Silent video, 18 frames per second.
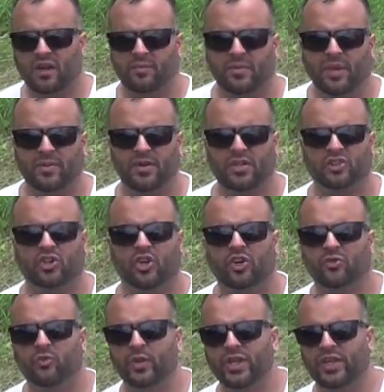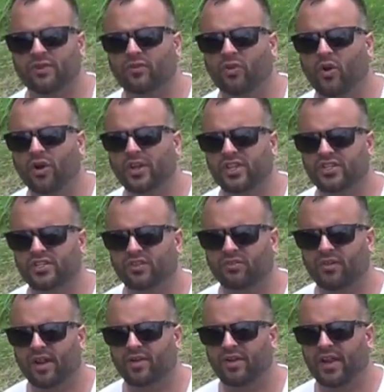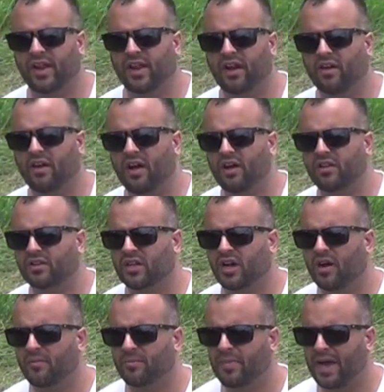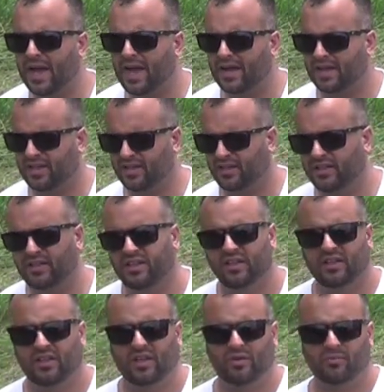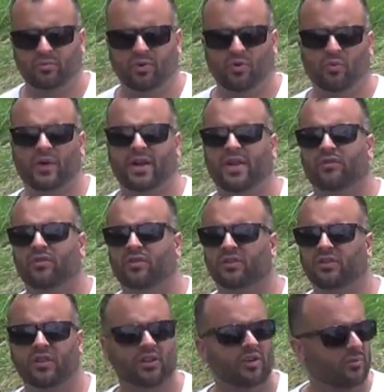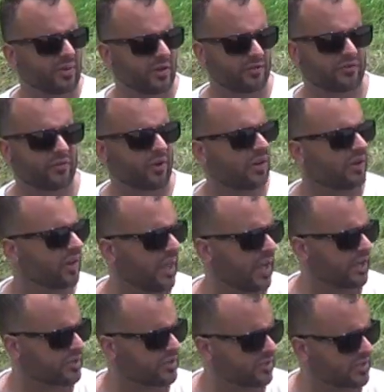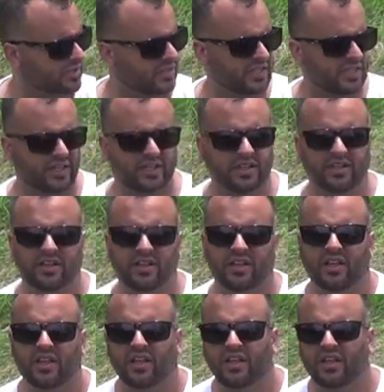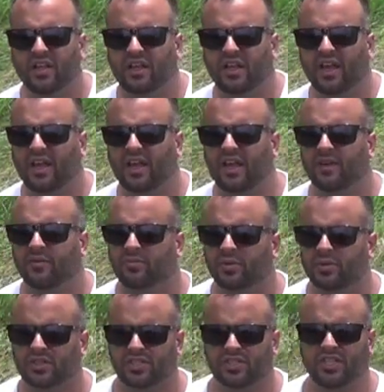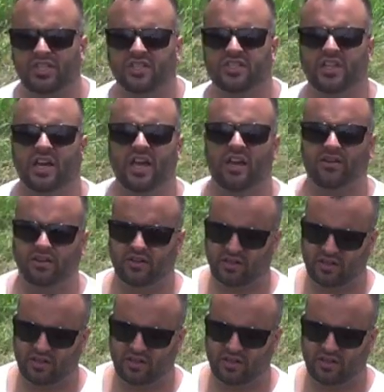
maybe the third week of August, around there, I'll come back, put whatever little bit of fertilizer is needed, and put the seeds down